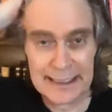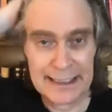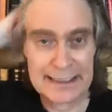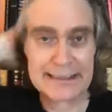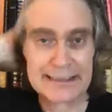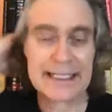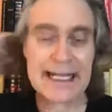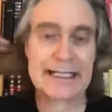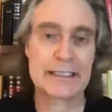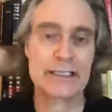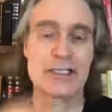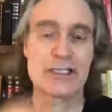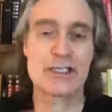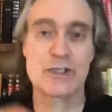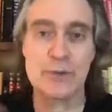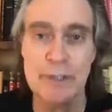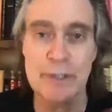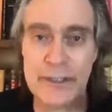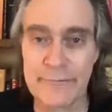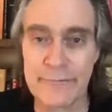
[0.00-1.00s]
It's actually
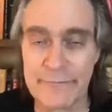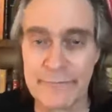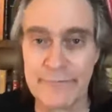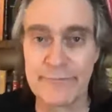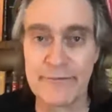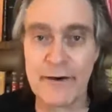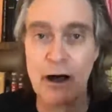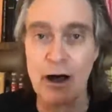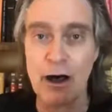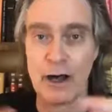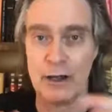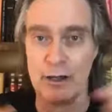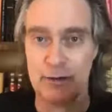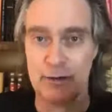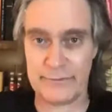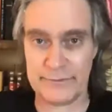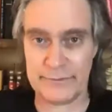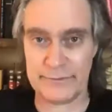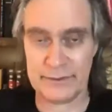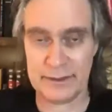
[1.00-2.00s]
to
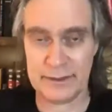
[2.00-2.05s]
evolve,